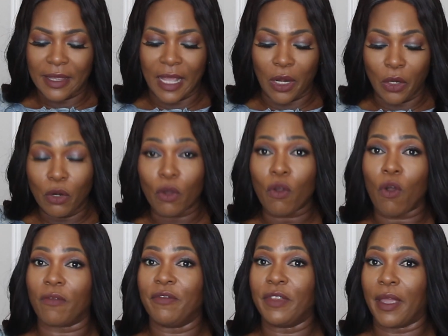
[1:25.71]
the
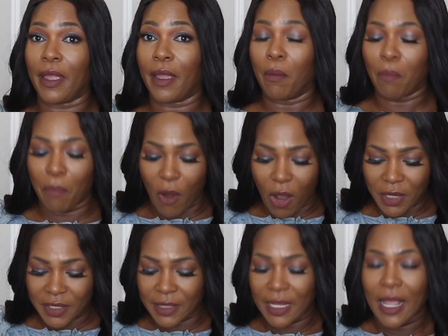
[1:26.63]
look of the
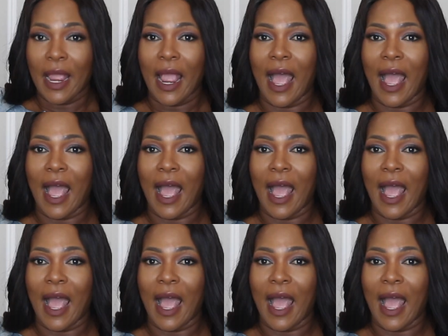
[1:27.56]
box